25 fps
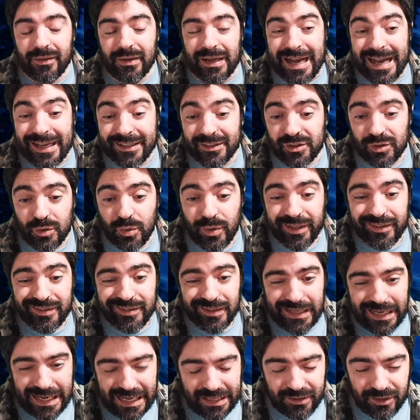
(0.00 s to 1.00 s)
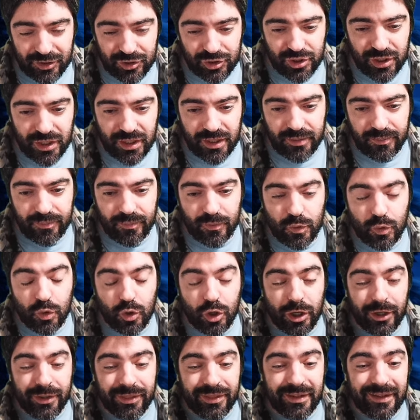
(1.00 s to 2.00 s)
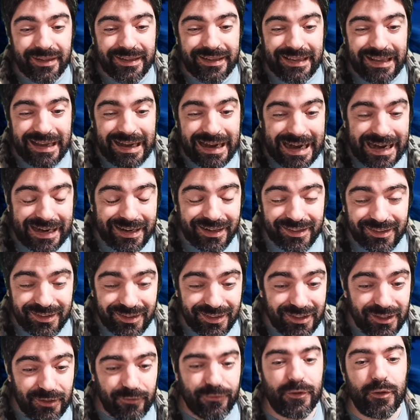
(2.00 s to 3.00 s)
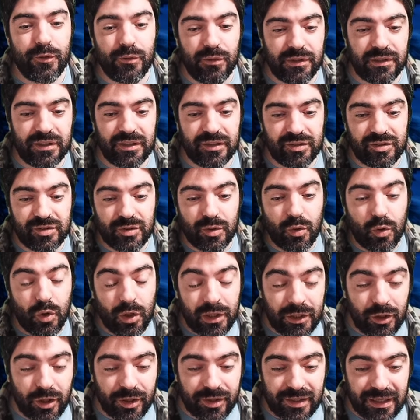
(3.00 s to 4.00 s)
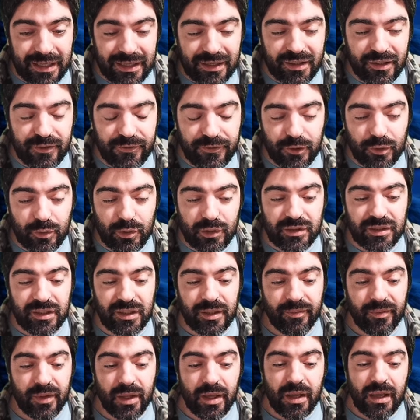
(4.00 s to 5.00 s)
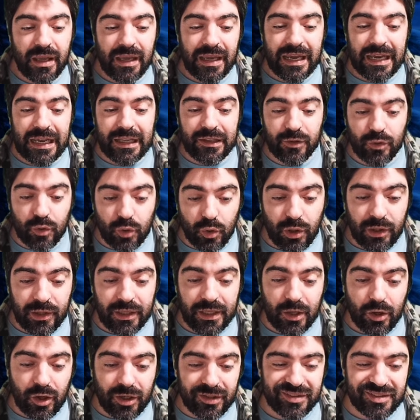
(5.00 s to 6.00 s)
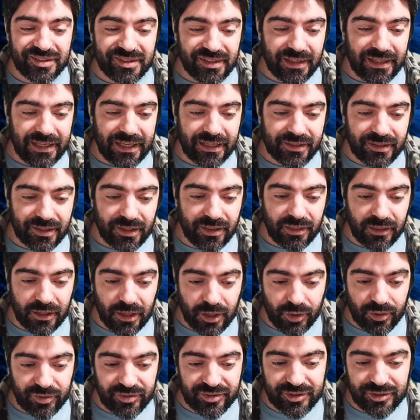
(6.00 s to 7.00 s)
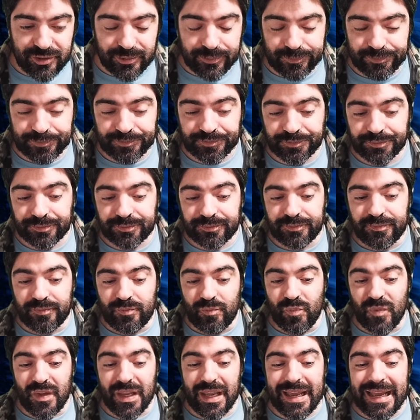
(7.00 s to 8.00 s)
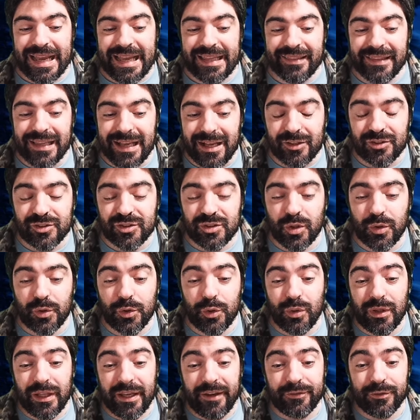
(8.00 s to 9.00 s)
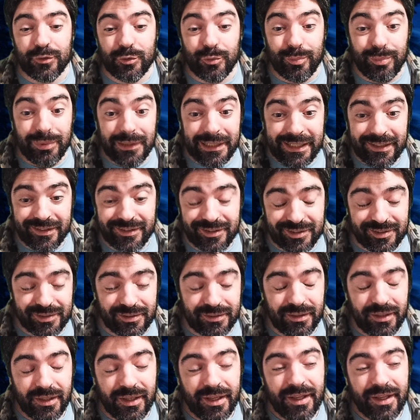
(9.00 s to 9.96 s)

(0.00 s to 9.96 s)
ISO 8 energy on the hard difficulty, so only on the hard difficulty and only on selected nodes. And also you'll have to blitz.